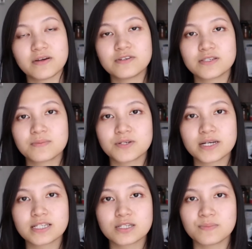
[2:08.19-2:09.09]
favorite
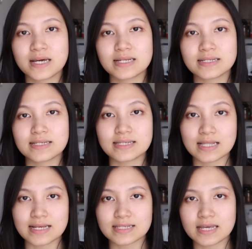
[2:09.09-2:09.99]
subject to paint is
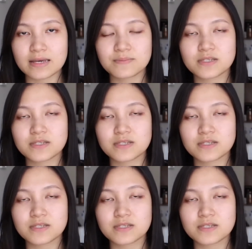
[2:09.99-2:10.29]
landscape,